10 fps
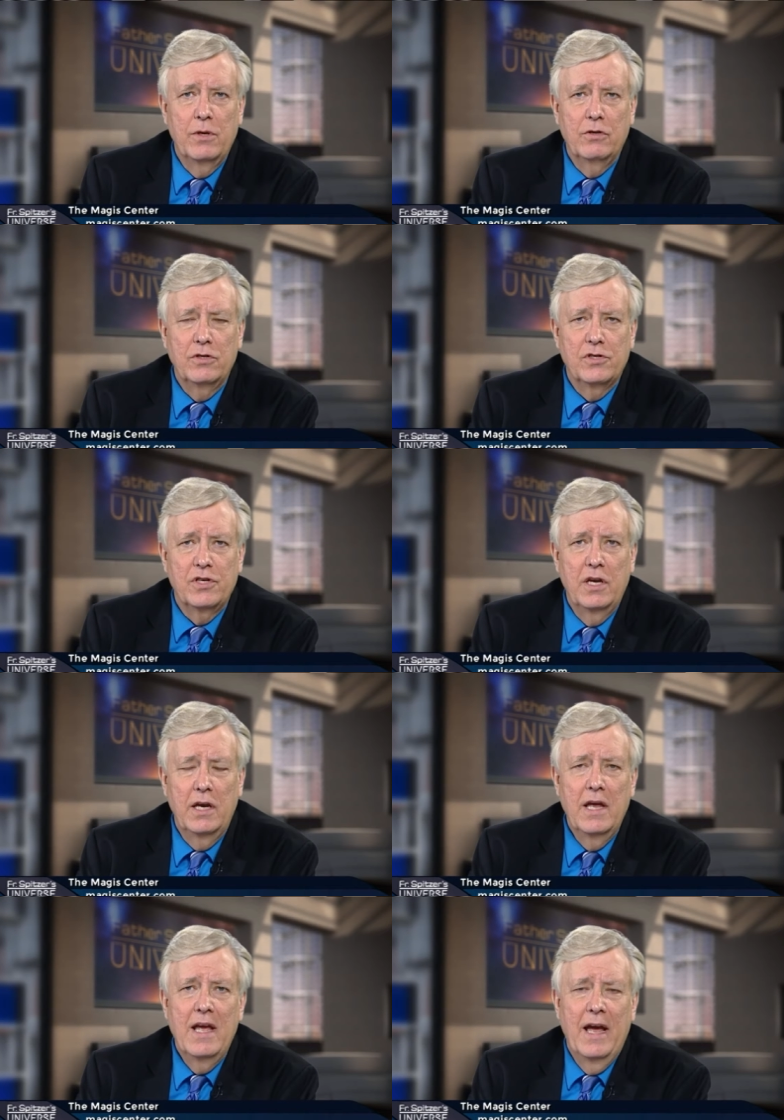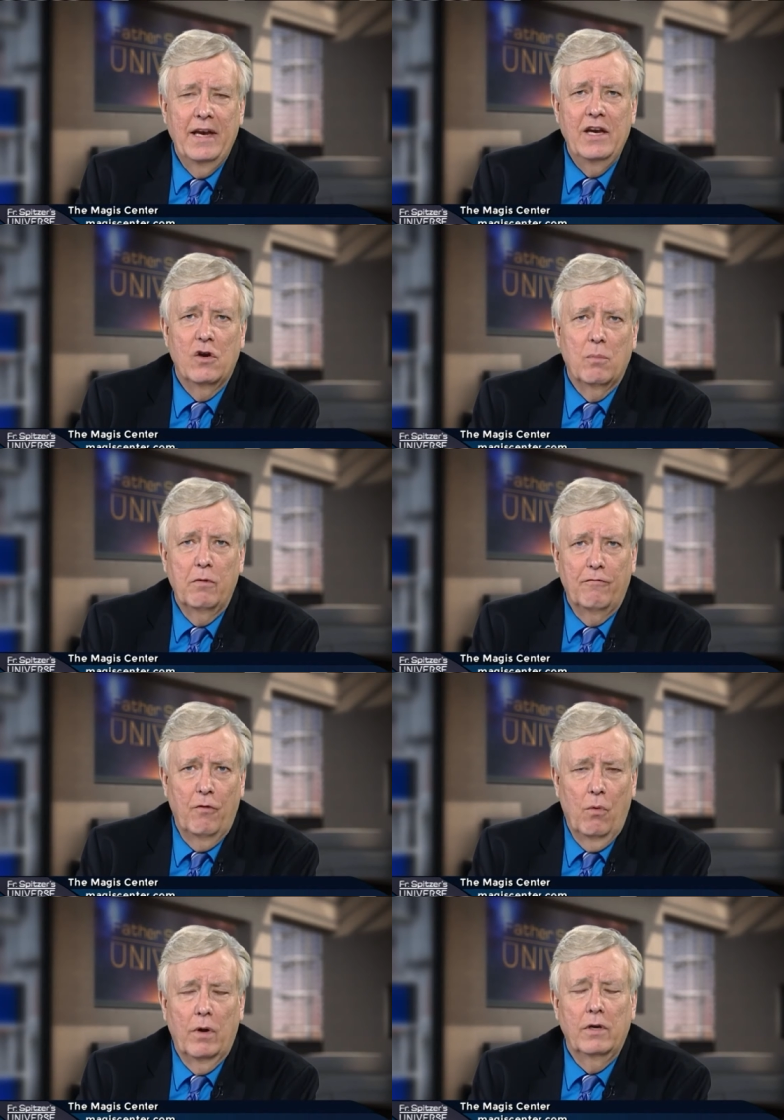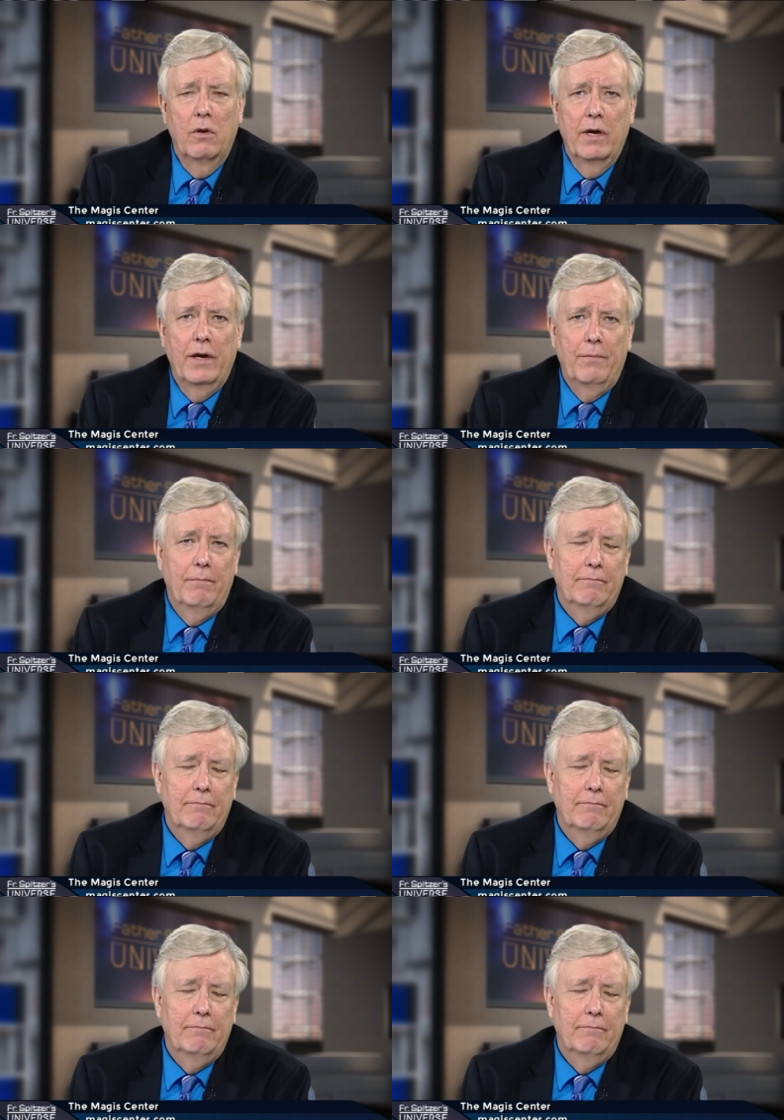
we couldn't see and hear before. Go ahead.